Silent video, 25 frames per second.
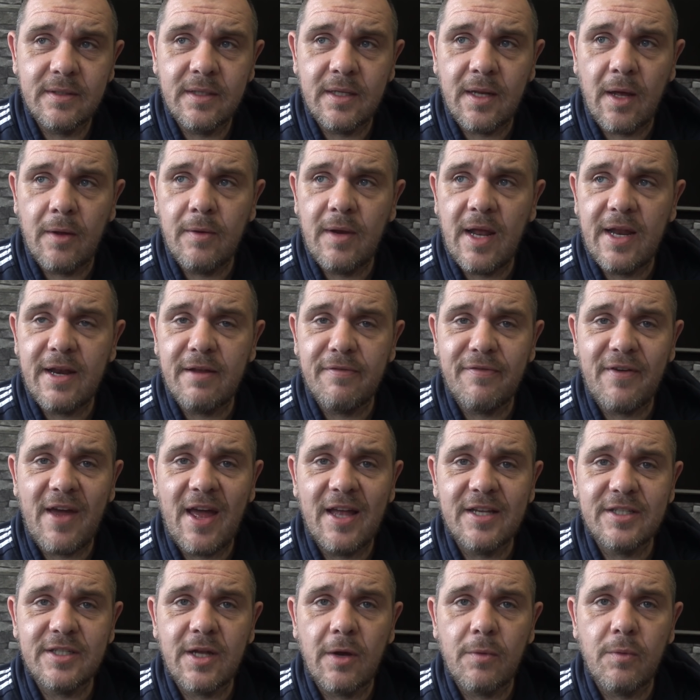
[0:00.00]
you know, let the
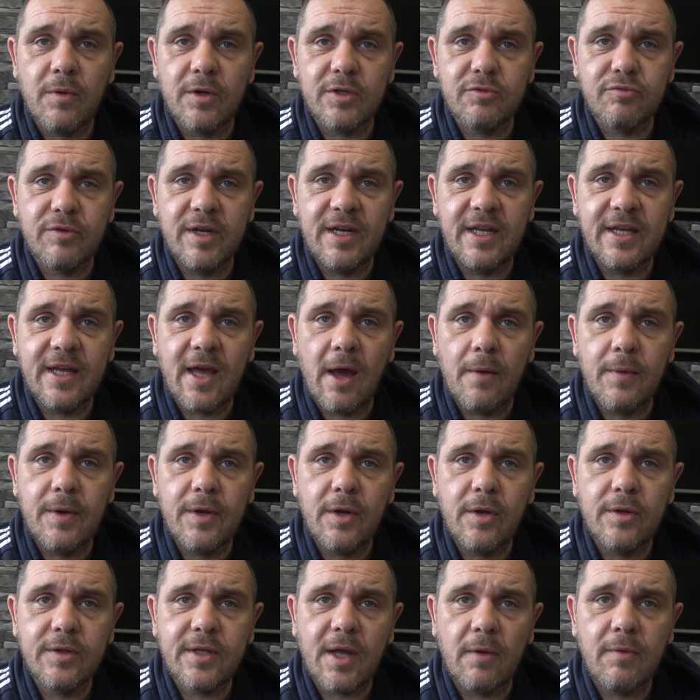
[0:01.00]
fans know what's really
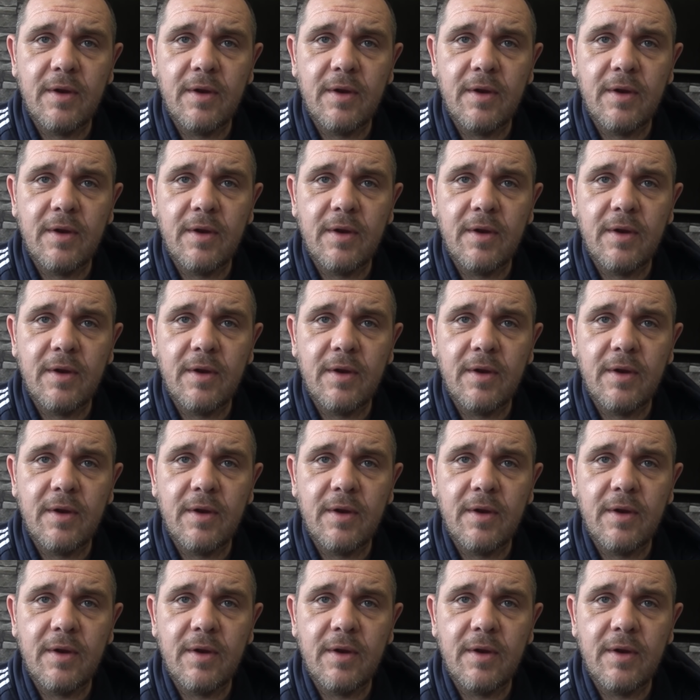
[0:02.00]
going on.